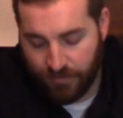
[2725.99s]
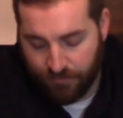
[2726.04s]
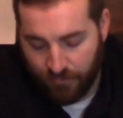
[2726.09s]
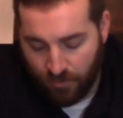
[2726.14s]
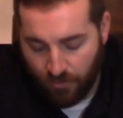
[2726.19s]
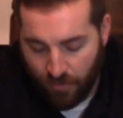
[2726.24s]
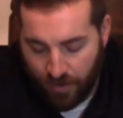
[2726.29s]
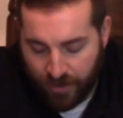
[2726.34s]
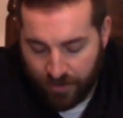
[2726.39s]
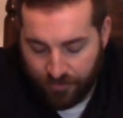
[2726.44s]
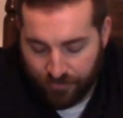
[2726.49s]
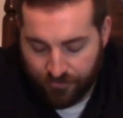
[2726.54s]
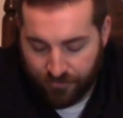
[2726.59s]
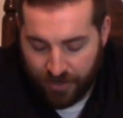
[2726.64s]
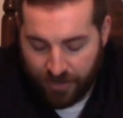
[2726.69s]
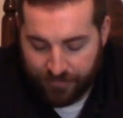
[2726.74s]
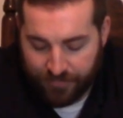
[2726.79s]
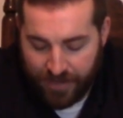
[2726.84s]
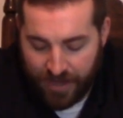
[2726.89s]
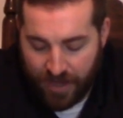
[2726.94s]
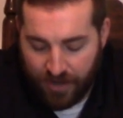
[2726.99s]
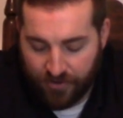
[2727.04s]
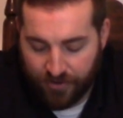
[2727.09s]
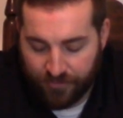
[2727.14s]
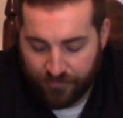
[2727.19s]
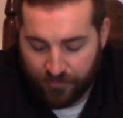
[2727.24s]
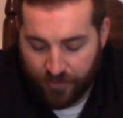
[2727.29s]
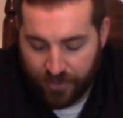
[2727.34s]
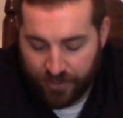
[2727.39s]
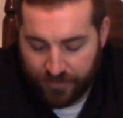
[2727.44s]
McGuire will drop down
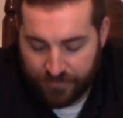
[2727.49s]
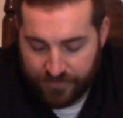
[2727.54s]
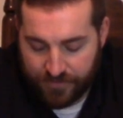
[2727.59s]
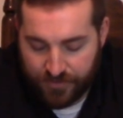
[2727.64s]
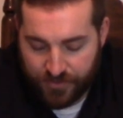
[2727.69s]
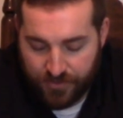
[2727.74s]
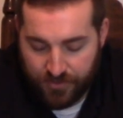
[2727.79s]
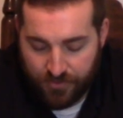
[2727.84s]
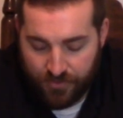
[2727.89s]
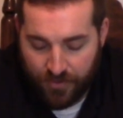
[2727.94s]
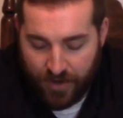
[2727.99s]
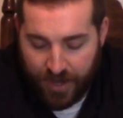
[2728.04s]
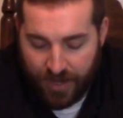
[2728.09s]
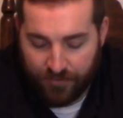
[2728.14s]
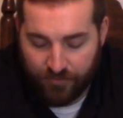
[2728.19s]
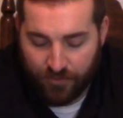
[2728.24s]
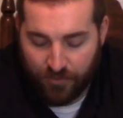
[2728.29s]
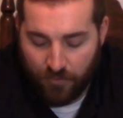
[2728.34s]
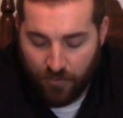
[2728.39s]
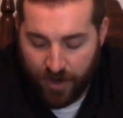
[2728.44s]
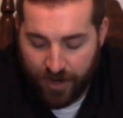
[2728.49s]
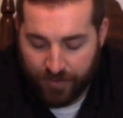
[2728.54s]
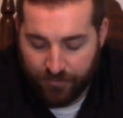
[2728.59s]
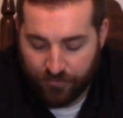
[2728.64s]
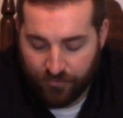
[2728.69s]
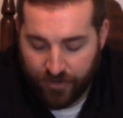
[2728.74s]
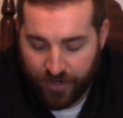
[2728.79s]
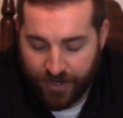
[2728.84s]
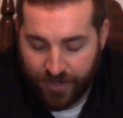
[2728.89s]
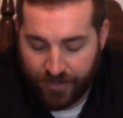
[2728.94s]
and run into Henry
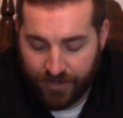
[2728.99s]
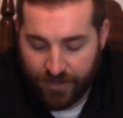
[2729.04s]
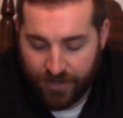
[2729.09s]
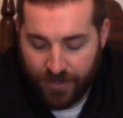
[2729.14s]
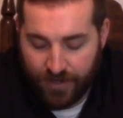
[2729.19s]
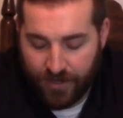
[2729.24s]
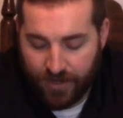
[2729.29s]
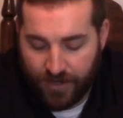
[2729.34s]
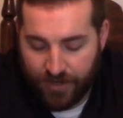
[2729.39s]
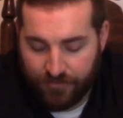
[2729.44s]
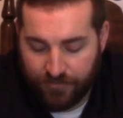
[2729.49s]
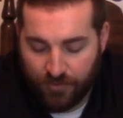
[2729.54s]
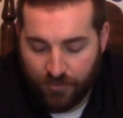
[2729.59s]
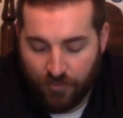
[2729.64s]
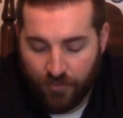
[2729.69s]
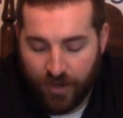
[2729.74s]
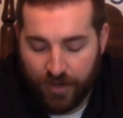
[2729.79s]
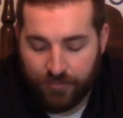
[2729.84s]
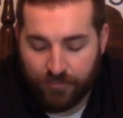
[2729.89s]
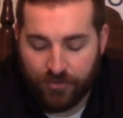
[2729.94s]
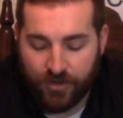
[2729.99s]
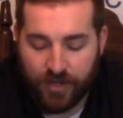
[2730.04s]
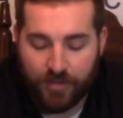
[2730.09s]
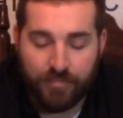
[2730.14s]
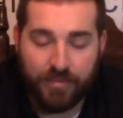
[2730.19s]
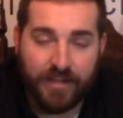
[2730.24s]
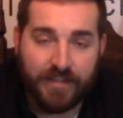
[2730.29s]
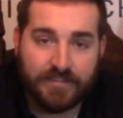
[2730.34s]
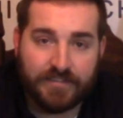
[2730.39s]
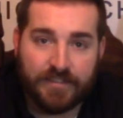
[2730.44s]
Weinbrake. I feel Weinbrake
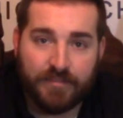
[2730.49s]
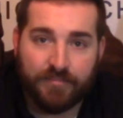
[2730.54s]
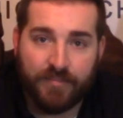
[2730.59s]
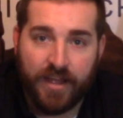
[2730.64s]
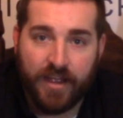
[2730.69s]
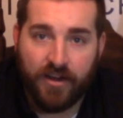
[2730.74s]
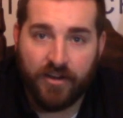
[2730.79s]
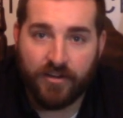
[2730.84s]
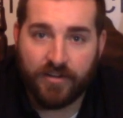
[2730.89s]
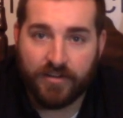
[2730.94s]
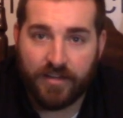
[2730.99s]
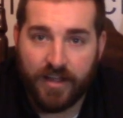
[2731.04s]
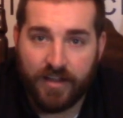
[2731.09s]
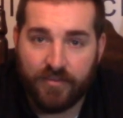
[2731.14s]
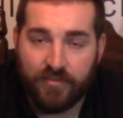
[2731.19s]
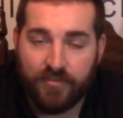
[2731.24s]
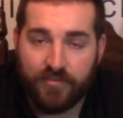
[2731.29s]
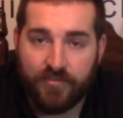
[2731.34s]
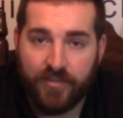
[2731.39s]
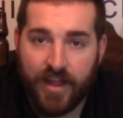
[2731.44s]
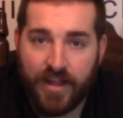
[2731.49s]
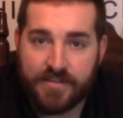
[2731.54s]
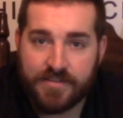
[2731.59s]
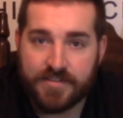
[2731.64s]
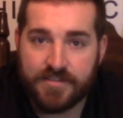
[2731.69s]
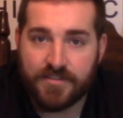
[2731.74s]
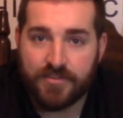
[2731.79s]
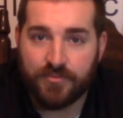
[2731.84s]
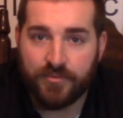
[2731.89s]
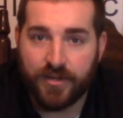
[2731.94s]
beats him there and, and
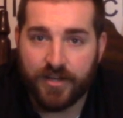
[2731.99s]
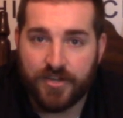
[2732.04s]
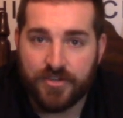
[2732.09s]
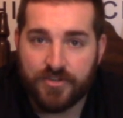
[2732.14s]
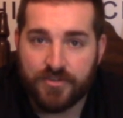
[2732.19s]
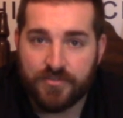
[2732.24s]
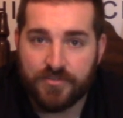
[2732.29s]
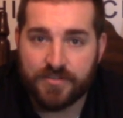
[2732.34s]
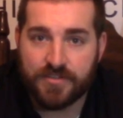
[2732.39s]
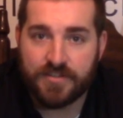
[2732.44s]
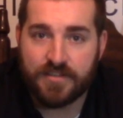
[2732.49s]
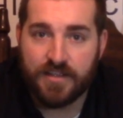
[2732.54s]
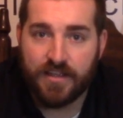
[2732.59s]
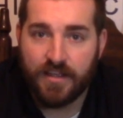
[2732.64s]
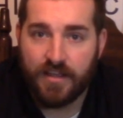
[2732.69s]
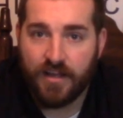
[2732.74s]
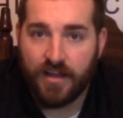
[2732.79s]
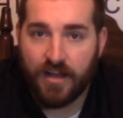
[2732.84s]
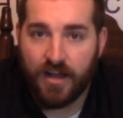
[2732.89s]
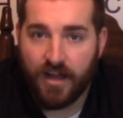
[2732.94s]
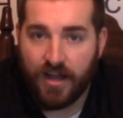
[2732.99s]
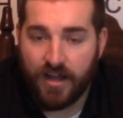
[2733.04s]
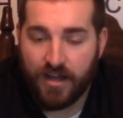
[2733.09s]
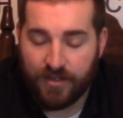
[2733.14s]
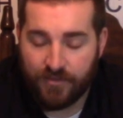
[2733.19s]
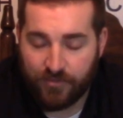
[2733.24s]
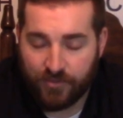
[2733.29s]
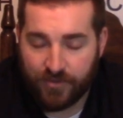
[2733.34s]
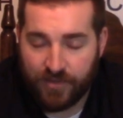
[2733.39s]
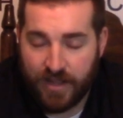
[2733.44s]
advances to regionals. Uh,
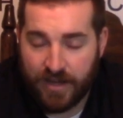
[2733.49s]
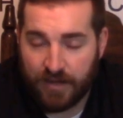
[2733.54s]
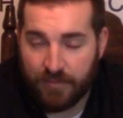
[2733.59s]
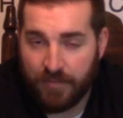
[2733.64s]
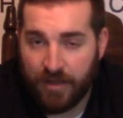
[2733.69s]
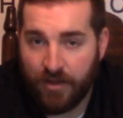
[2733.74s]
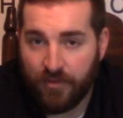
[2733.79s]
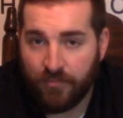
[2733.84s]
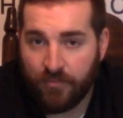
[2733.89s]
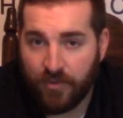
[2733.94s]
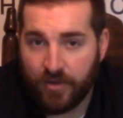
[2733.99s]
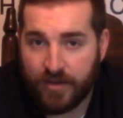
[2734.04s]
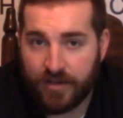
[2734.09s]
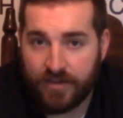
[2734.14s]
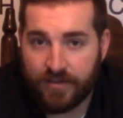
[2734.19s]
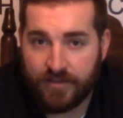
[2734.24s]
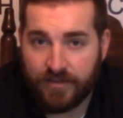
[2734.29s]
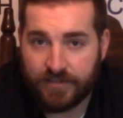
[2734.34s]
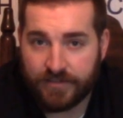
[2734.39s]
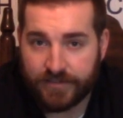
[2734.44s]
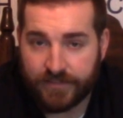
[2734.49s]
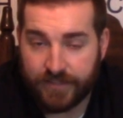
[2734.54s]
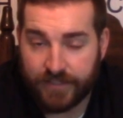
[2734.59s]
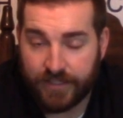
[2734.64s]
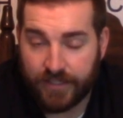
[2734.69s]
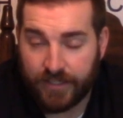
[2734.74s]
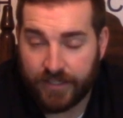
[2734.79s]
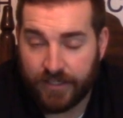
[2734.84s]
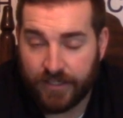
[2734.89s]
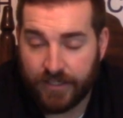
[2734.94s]
we'll talk about what he does in
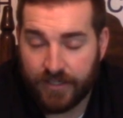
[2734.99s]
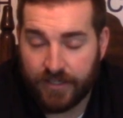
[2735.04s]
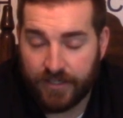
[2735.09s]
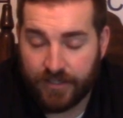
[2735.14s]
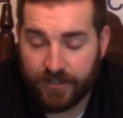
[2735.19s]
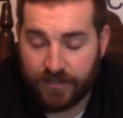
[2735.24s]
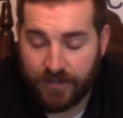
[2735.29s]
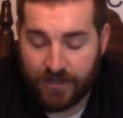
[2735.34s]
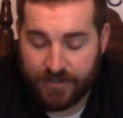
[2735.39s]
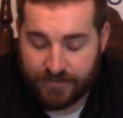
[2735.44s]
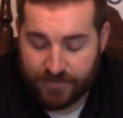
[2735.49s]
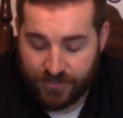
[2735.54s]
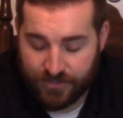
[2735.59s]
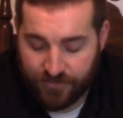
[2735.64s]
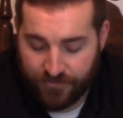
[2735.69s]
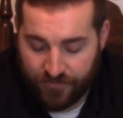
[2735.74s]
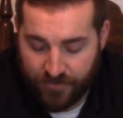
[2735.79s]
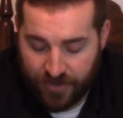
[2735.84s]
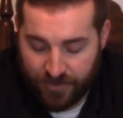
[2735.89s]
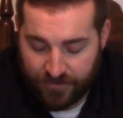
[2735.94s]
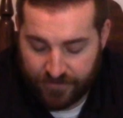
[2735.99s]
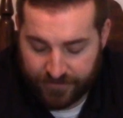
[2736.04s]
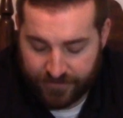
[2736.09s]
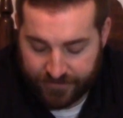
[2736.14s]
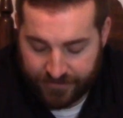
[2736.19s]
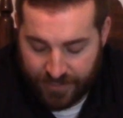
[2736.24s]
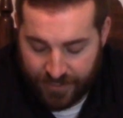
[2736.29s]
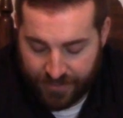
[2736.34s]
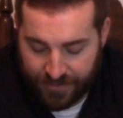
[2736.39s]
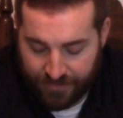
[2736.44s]
the consolation final in a
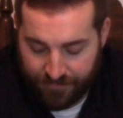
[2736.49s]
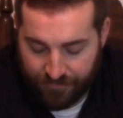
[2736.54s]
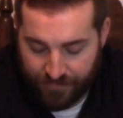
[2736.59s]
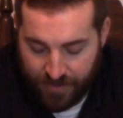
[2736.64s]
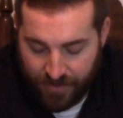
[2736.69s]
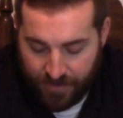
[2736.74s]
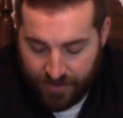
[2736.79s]
second.